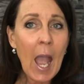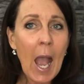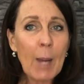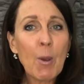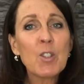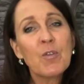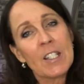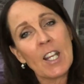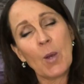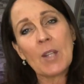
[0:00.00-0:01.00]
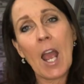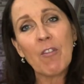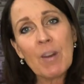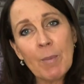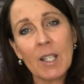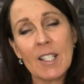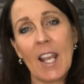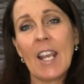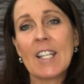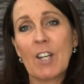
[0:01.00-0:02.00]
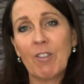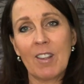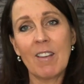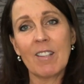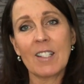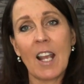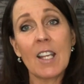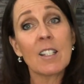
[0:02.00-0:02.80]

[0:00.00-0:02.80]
I post videos every Monday and every Thursday,